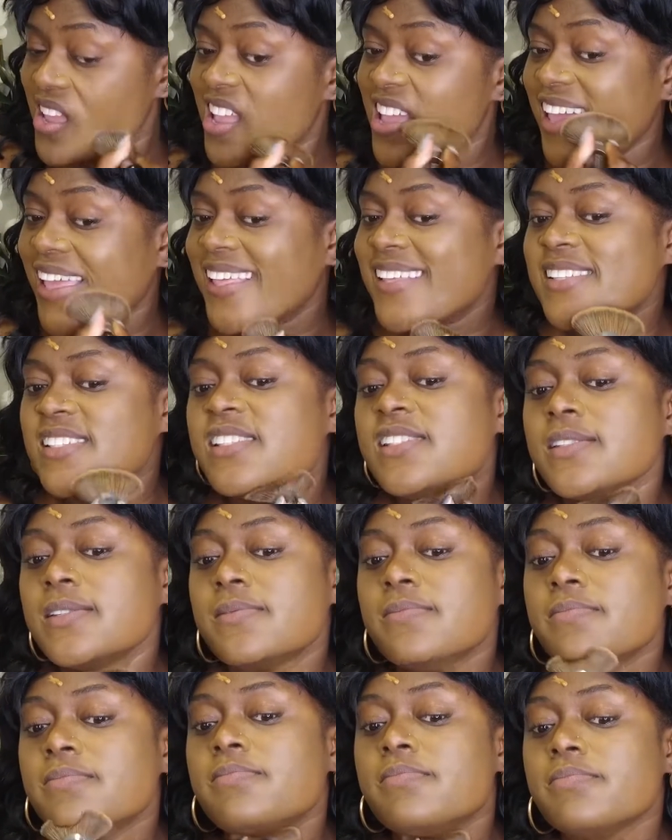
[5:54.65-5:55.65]
is
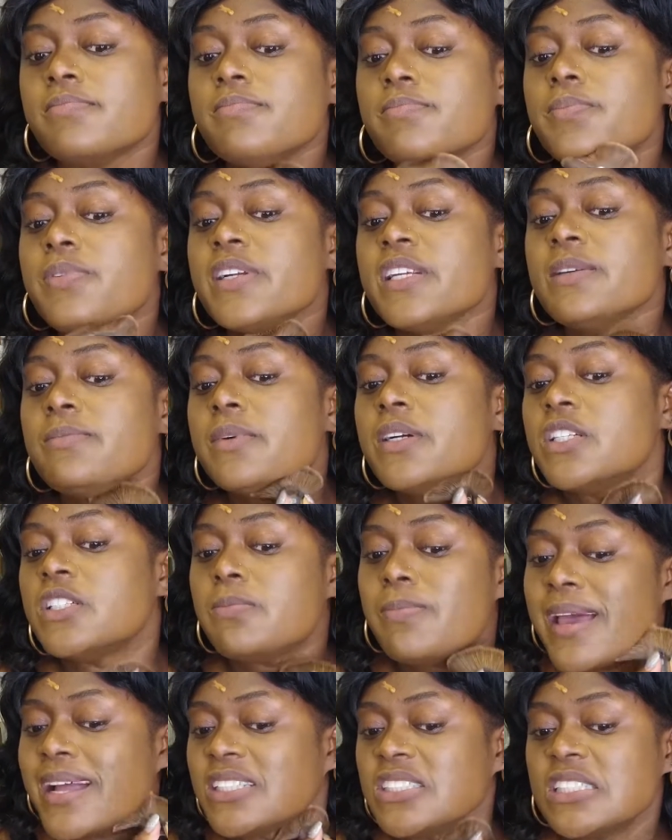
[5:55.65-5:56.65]
pretty much
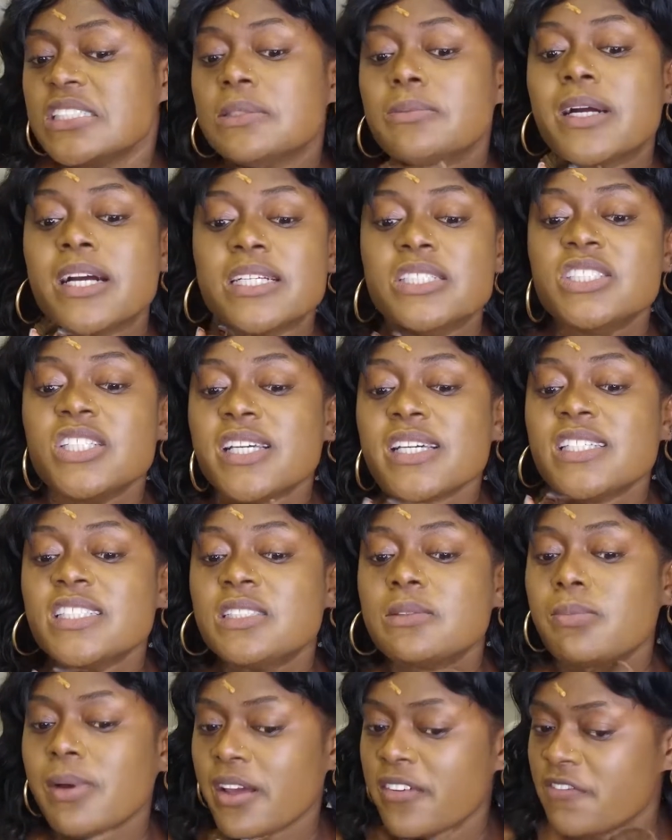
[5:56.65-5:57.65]
matching my
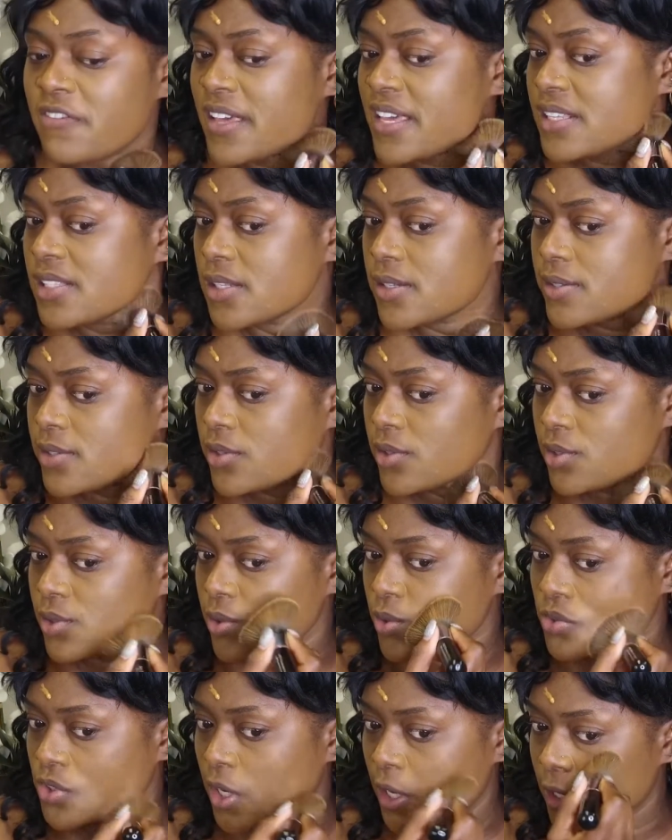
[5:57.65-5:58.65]
chest, my face is a
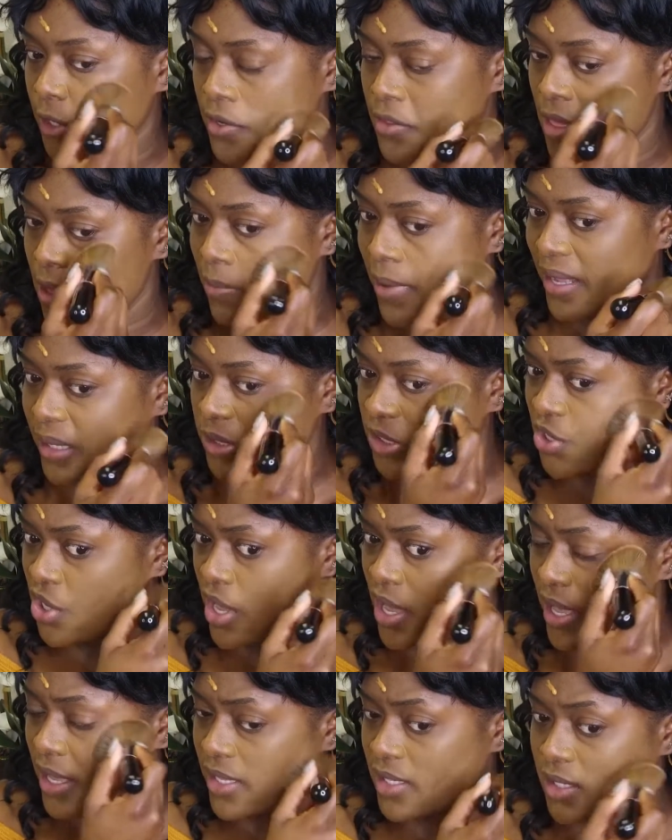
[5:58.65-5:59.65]
little darker than my
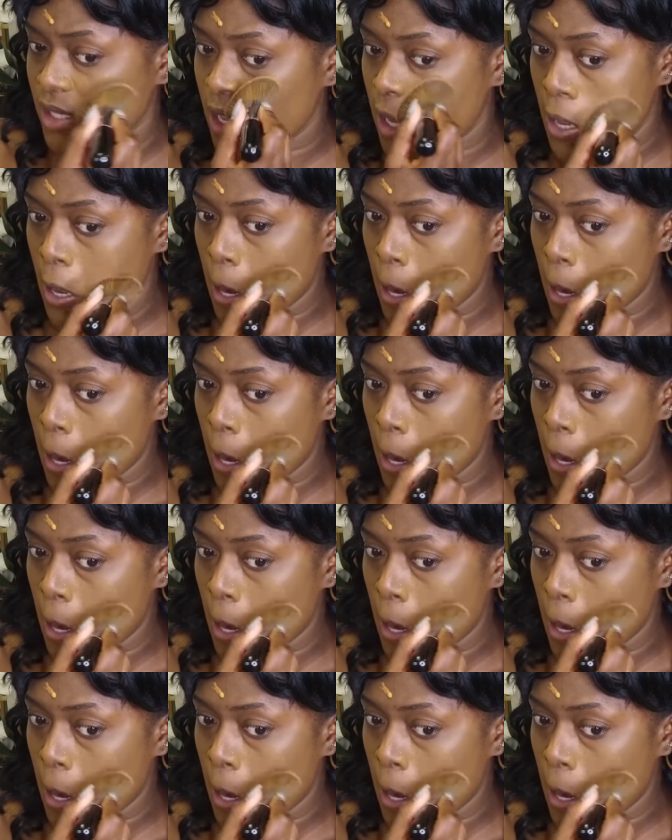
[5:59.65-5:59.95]
chest.